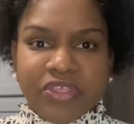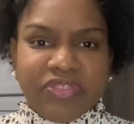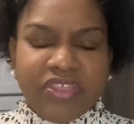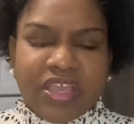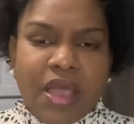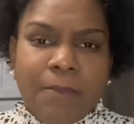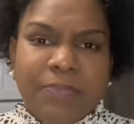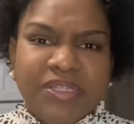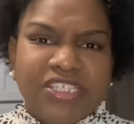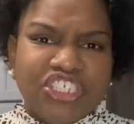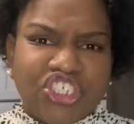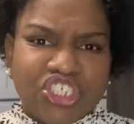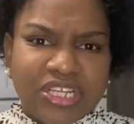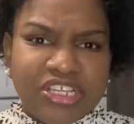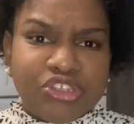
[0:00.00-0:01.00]
the
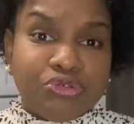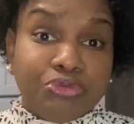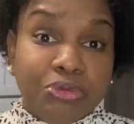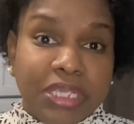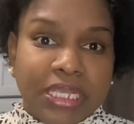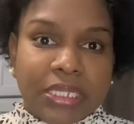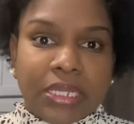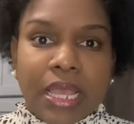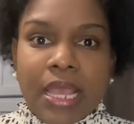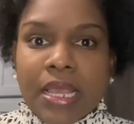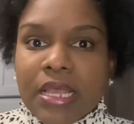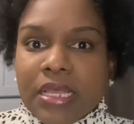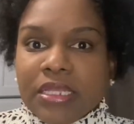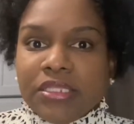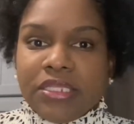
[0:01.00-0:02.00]
competition is real.
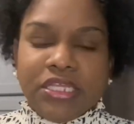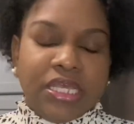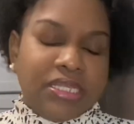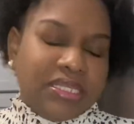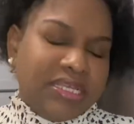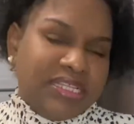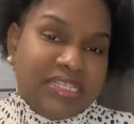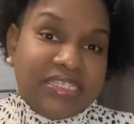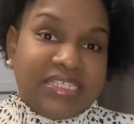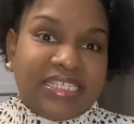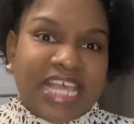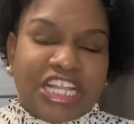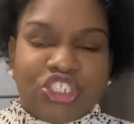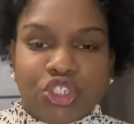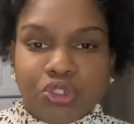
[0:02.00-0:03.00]
It has
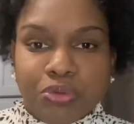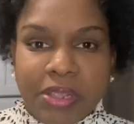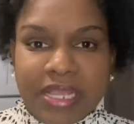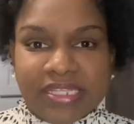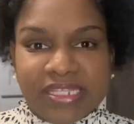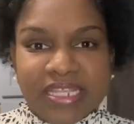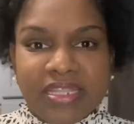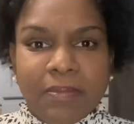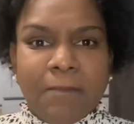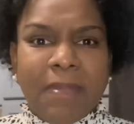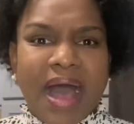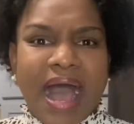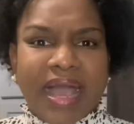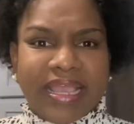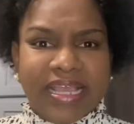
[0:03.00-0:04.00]
saturated the
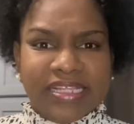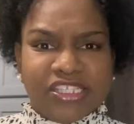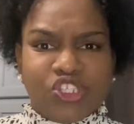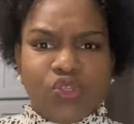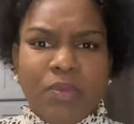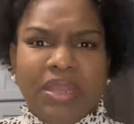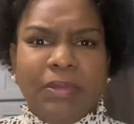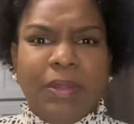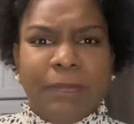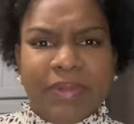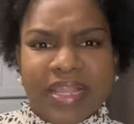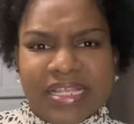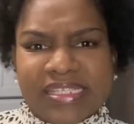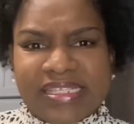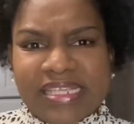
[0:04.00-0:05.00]
market. So many people
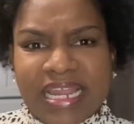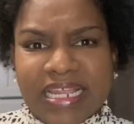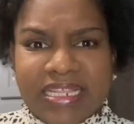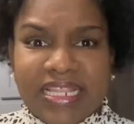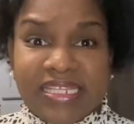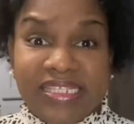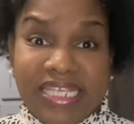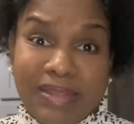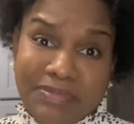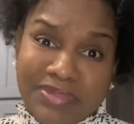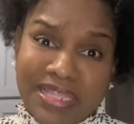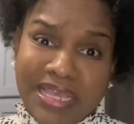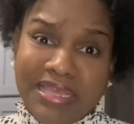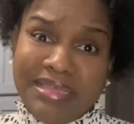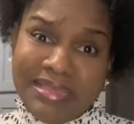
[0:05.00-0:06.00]
are selling the same
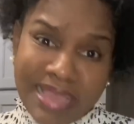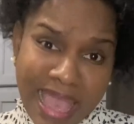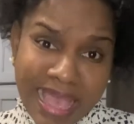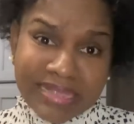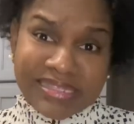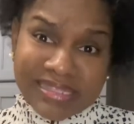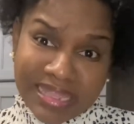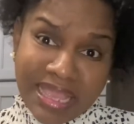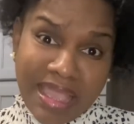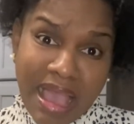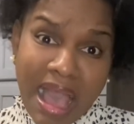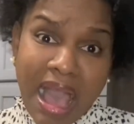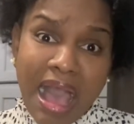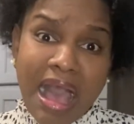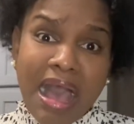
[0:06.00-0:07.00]
thing. Yes, they
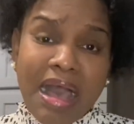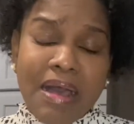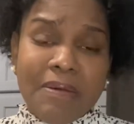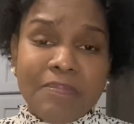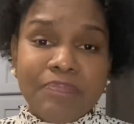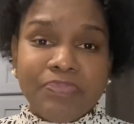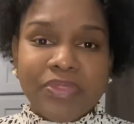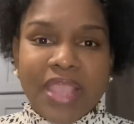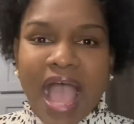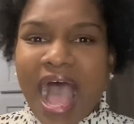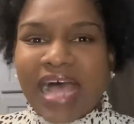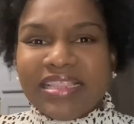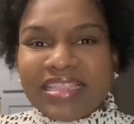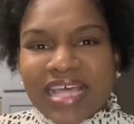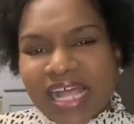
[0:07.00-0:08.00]
are.
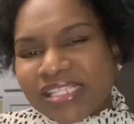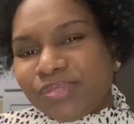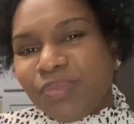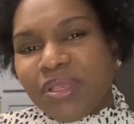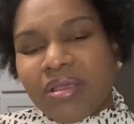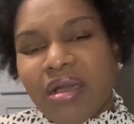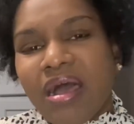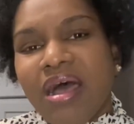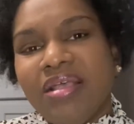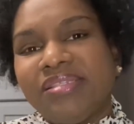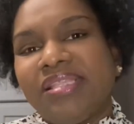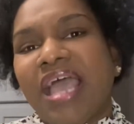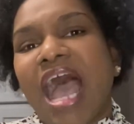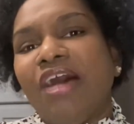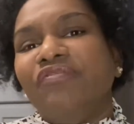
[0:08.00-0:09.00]
And that's because
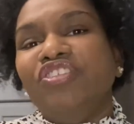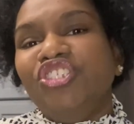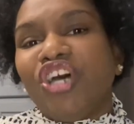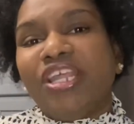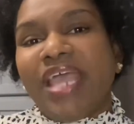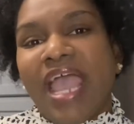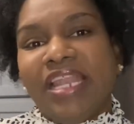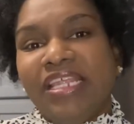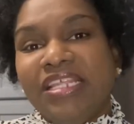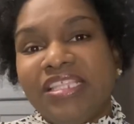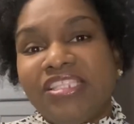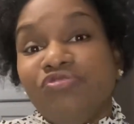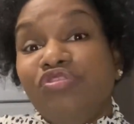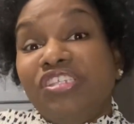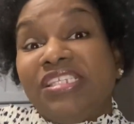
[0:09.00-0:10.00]
they haven't done any
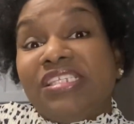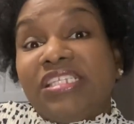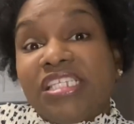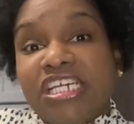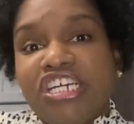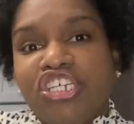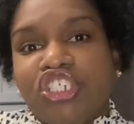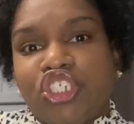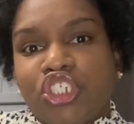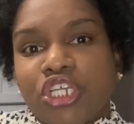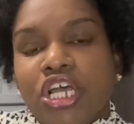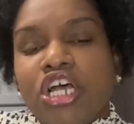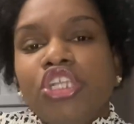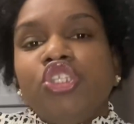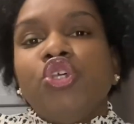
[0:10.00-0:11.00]
research
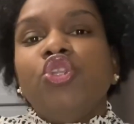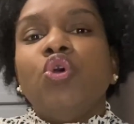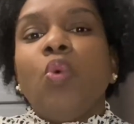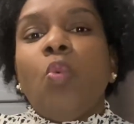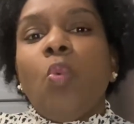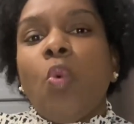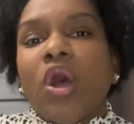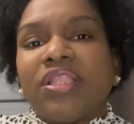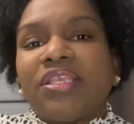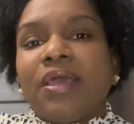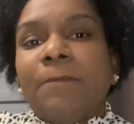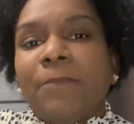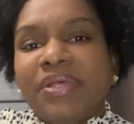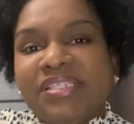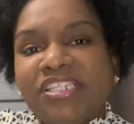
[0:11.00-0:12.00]
to know what can
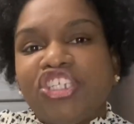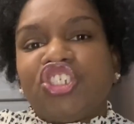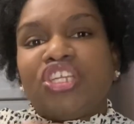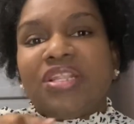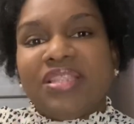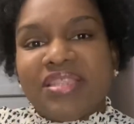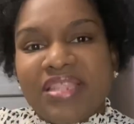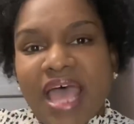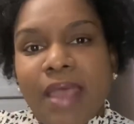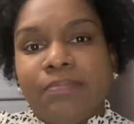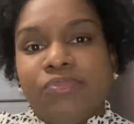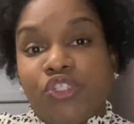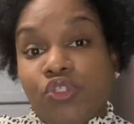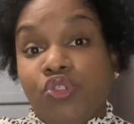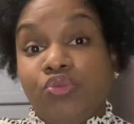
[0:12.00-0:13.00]
position them
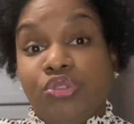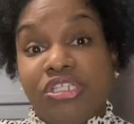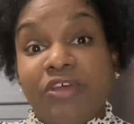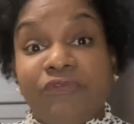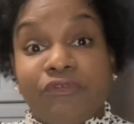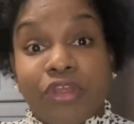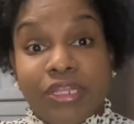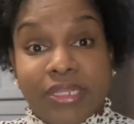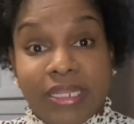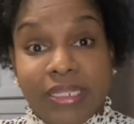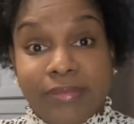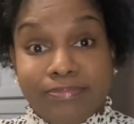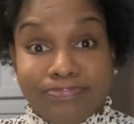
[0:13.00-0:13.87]
to do differently.